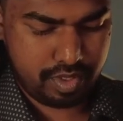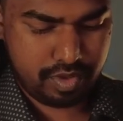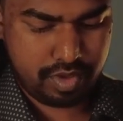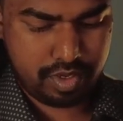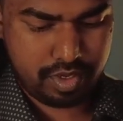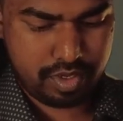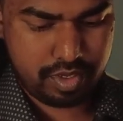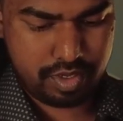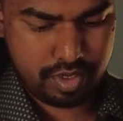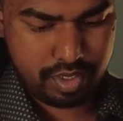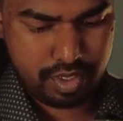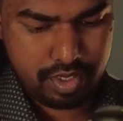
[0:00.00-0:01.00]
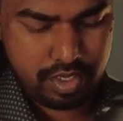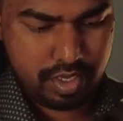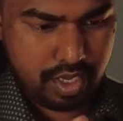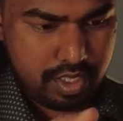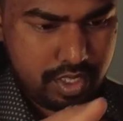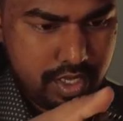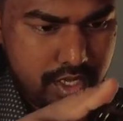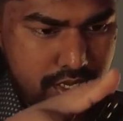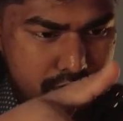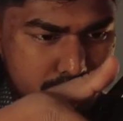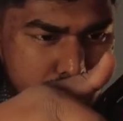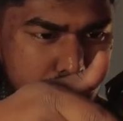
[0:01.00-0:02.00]
Okay. I think
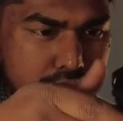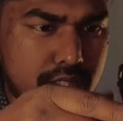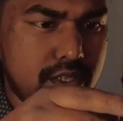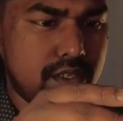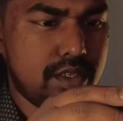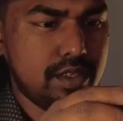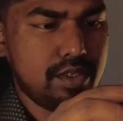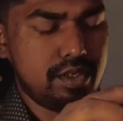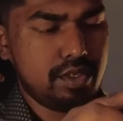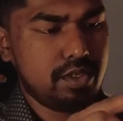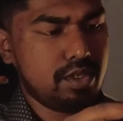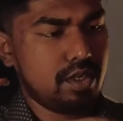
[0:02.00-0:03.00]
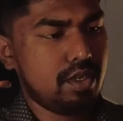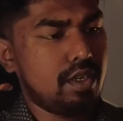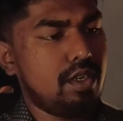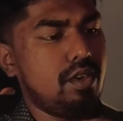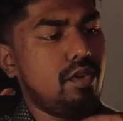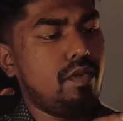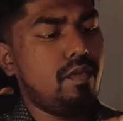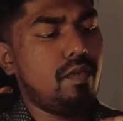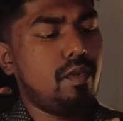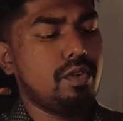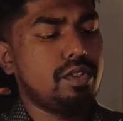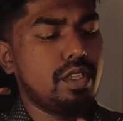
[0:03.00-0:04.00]
it goes like this. Just don't
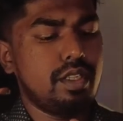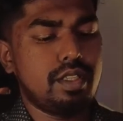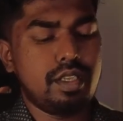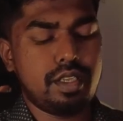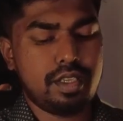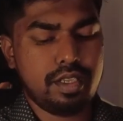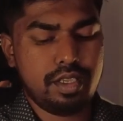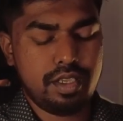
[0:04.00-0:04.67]
force anything.